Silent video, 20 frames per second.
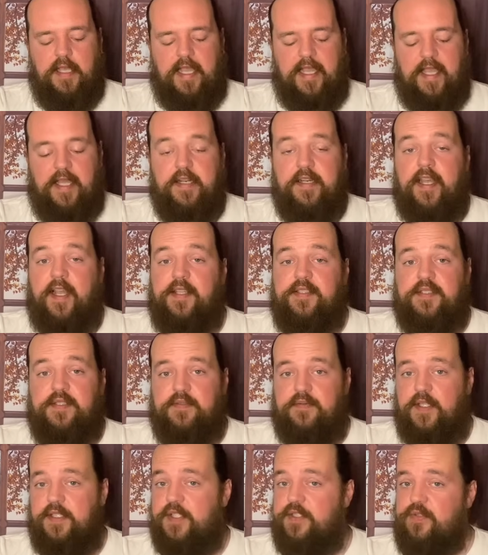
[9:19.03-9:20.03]
And yes,
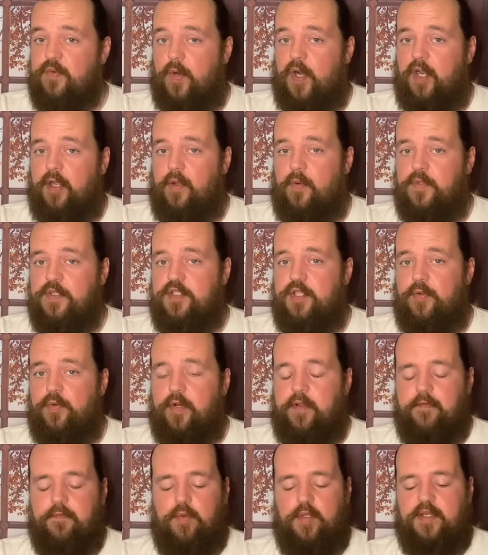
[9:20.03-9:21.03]
this is where I go
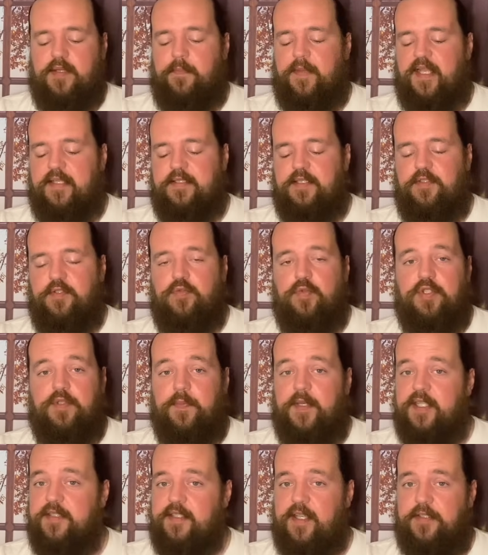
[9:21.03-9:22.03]
intuitive with the message, which
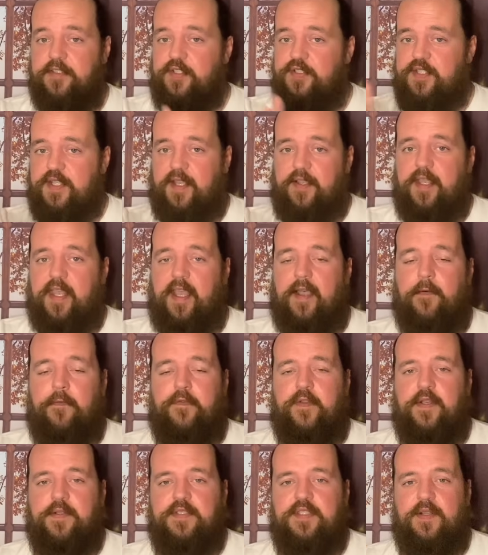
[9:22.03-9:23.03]
means I just tell you how it
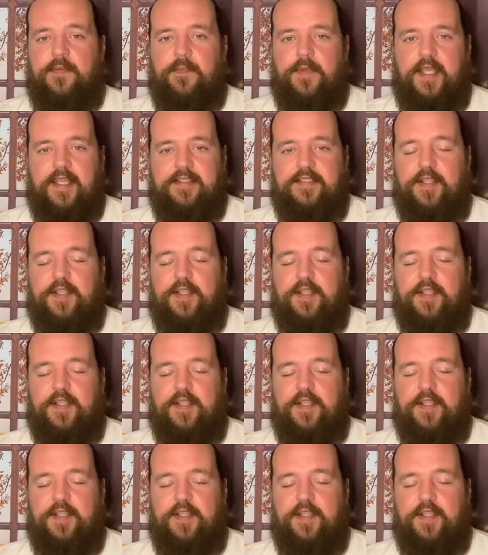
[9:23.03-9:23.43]
feels to me.